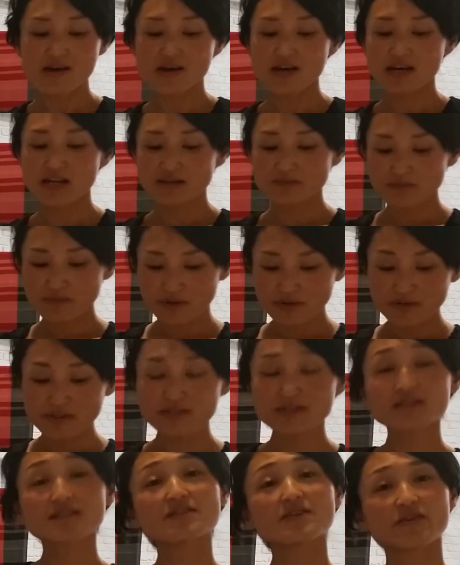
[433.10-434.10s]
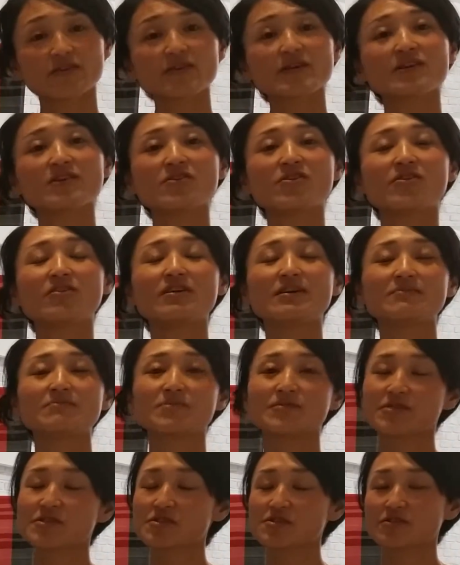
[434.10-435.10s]
In both the Tokyo and
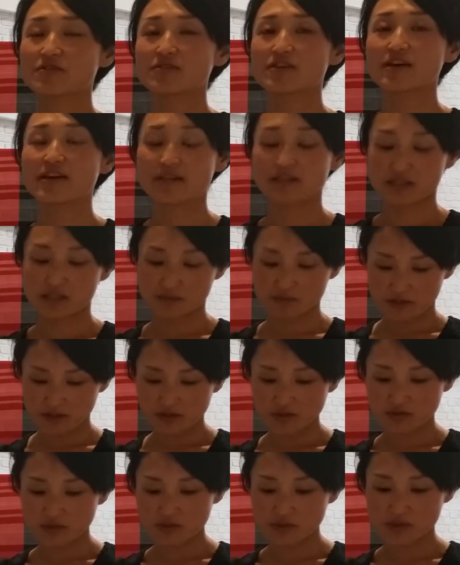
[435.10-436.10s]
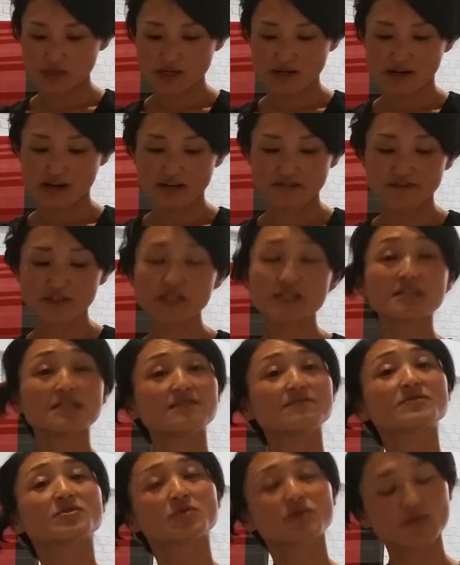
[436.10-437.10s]
Barcelona exhibitions, I
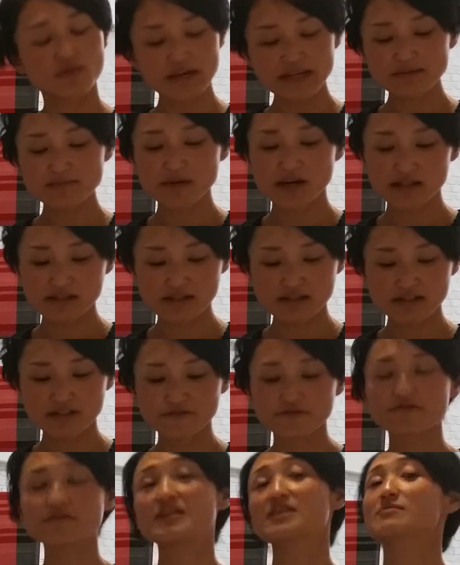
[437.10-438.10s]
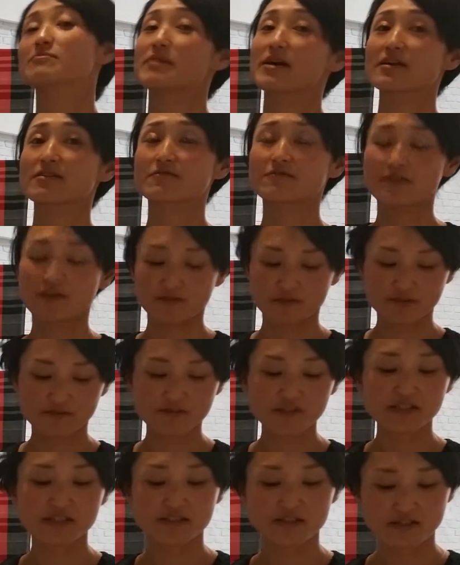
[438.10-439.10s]
received quite positive feedback from the
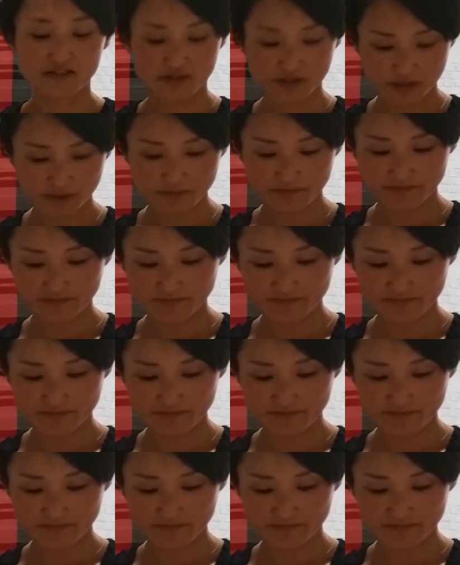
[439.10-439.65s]
visitors.